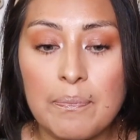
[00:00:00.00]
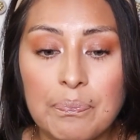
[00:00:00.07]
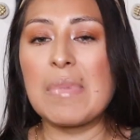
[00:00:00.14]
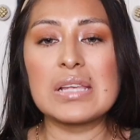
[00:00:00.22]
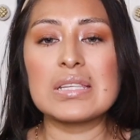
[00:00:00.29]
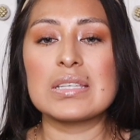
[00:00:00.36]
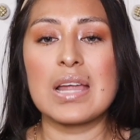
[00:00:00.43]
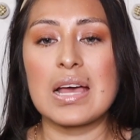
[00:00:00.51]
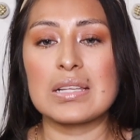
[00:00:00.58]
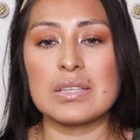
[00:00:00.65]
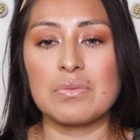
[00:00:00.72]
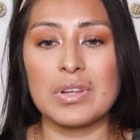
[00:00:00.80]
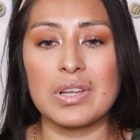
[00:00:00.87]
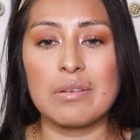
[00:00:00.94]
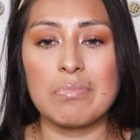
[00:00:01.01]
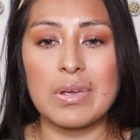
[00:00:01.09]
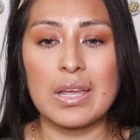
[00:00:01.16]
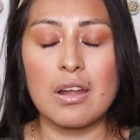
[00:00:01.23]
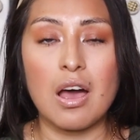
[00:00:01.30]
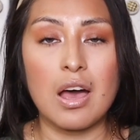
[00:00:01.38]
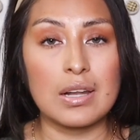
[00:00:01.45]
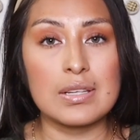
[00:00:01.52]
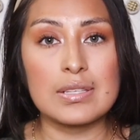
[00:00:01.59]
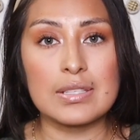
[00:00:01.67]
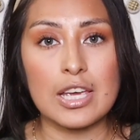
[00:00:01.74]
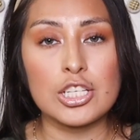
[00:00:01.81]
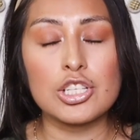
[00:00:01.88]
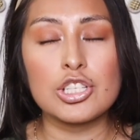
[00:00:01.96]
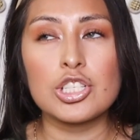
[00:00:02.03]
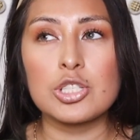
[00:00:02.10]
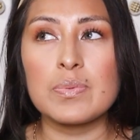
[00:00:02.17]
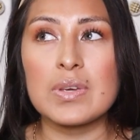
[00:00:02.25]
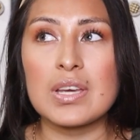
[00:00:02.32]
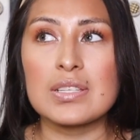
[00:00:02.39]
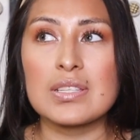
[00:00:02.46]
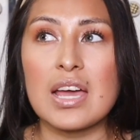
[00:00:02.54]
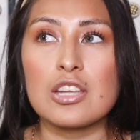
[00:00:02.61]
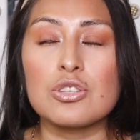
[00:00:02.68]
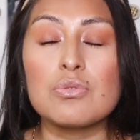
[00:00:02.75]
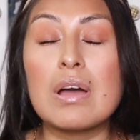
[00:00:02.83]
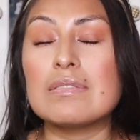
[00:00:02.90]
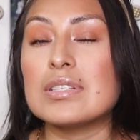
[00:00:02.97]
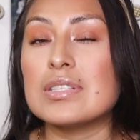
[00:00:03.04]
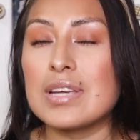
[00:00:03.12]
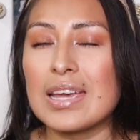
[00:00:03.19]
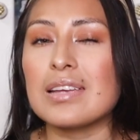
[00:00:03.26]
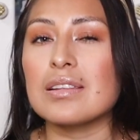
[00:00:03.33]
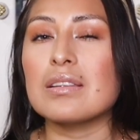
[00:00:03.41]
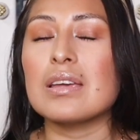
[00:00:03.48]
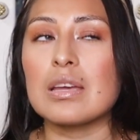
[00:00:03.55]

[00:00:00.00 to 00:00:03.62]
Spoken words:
Mayson hasn't really been on his schedule just because I do have to take